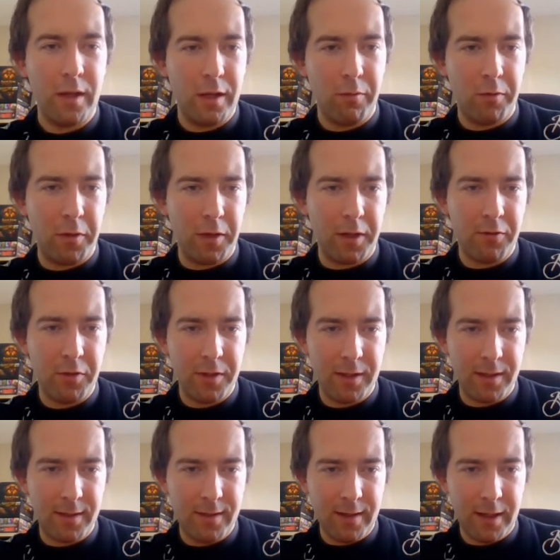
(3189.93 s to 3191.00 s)
We increased
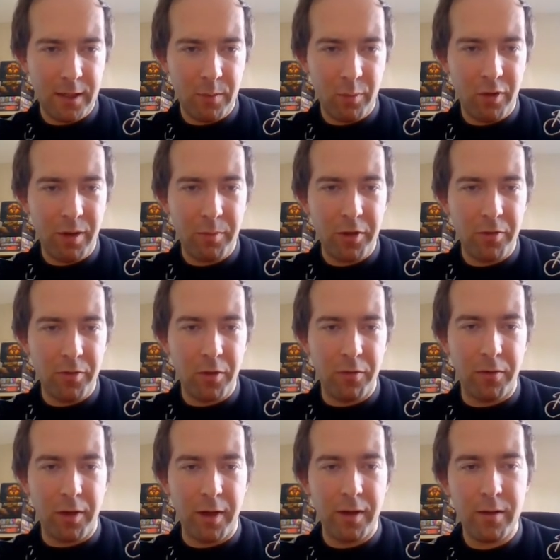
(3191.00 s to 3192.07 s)
that size parameter over
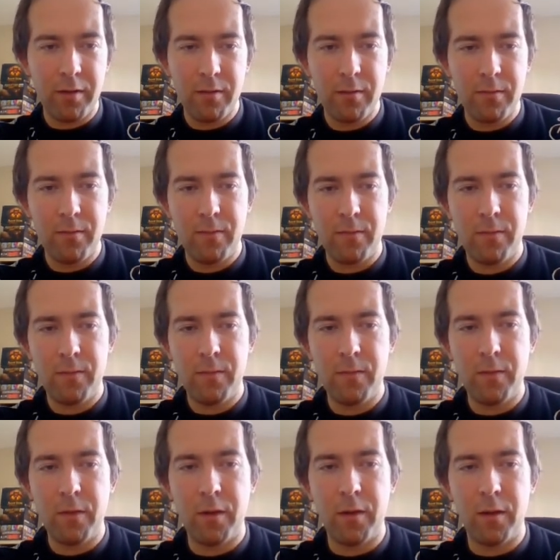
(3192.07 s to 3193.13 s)
here
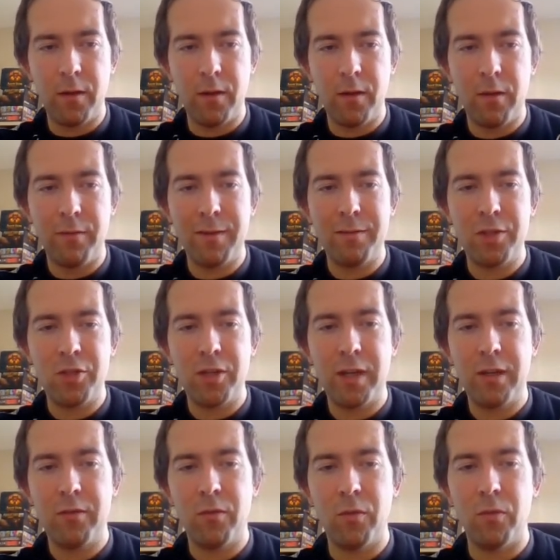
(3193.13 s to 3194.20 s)
of FsCheck
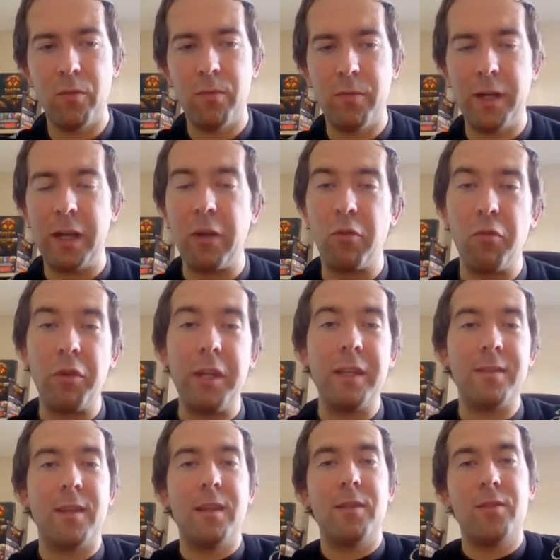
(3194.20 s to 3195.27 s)
to
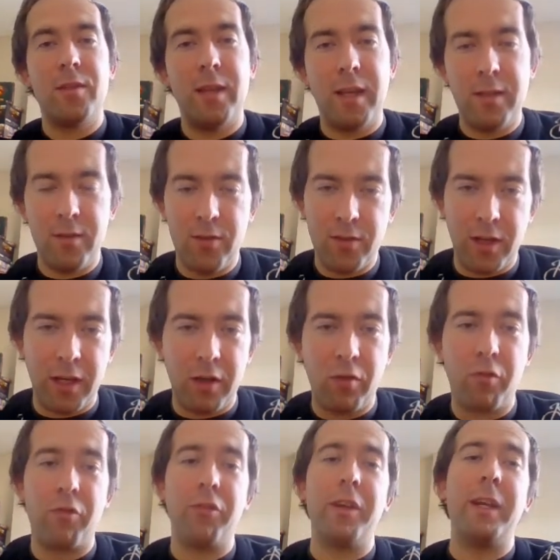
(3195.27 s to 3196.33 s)
increase list sizes,
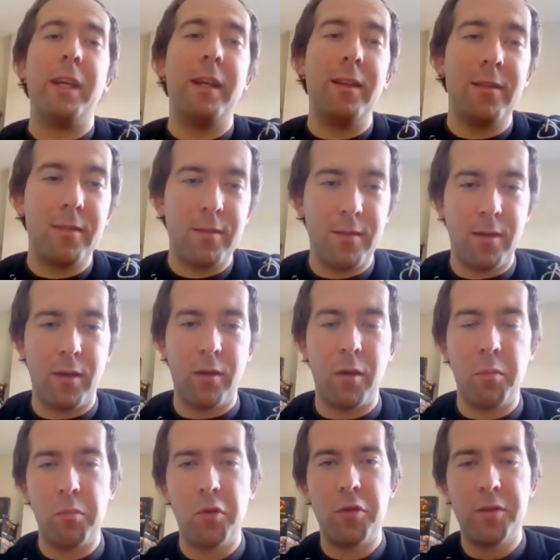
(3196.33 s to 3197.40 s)
increase
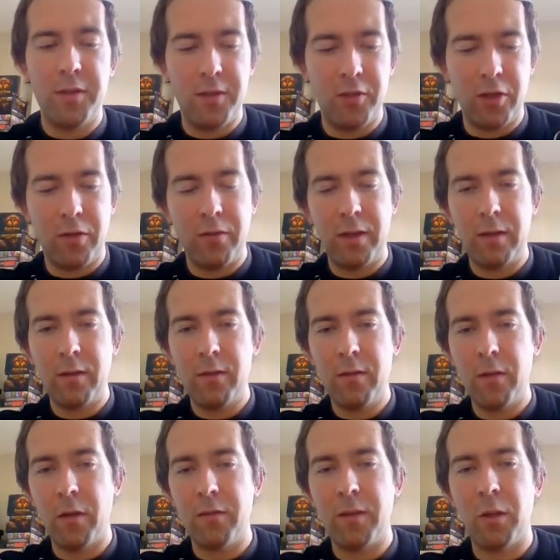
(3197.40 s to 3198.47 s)
numbers it generated
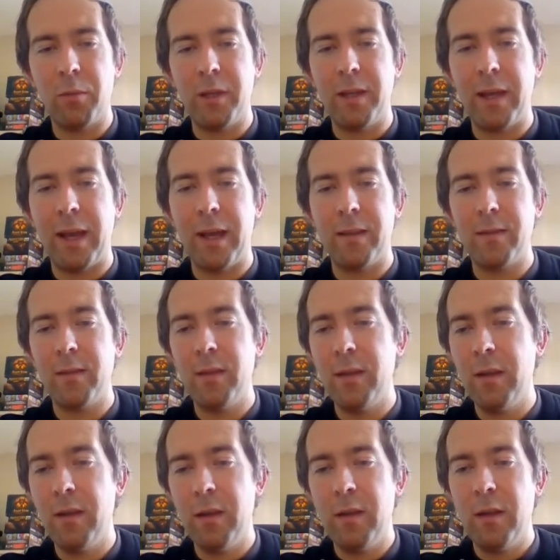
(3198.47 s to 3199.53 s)
until we had
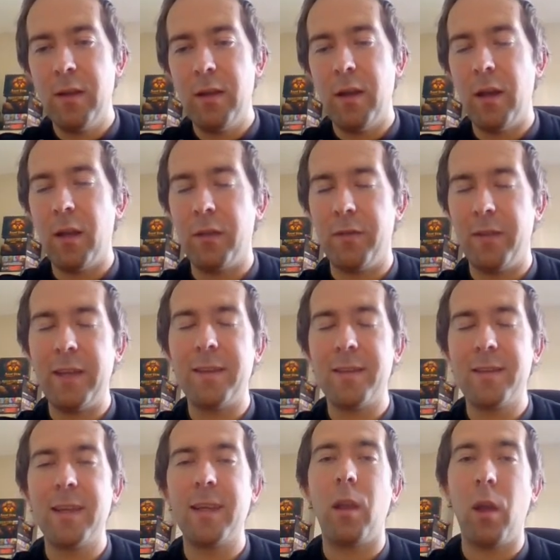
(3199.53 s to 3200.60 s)
a data
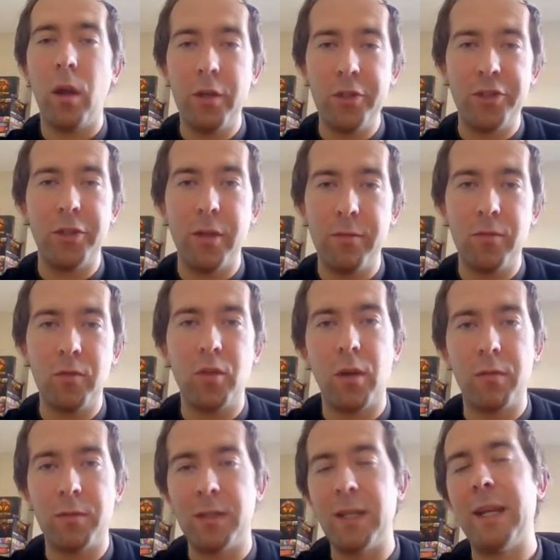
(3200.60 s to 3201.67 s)
set large enough to
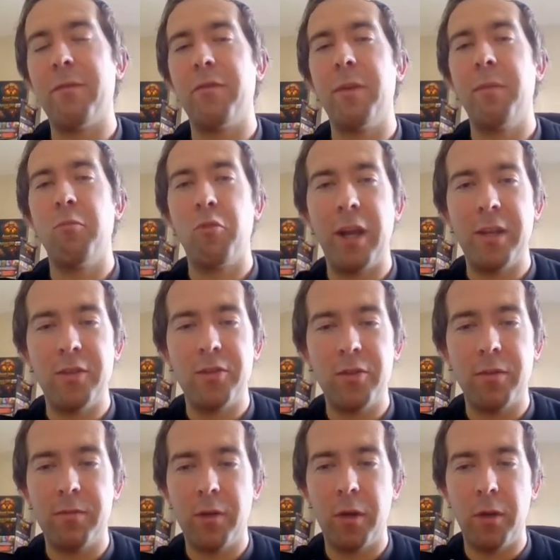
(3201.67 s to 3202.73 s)
cover every branch
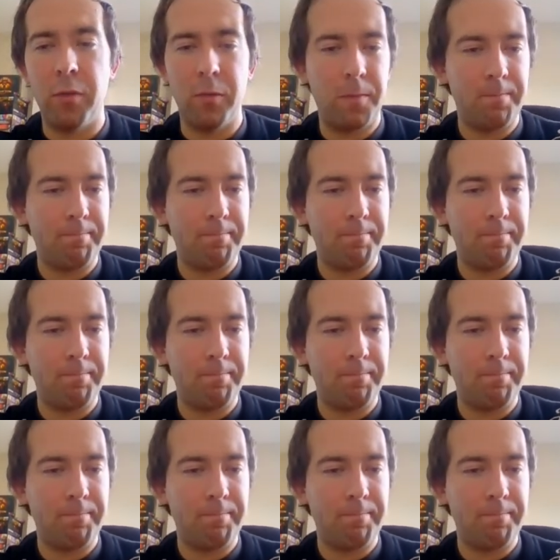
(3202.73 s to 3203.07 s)
of code.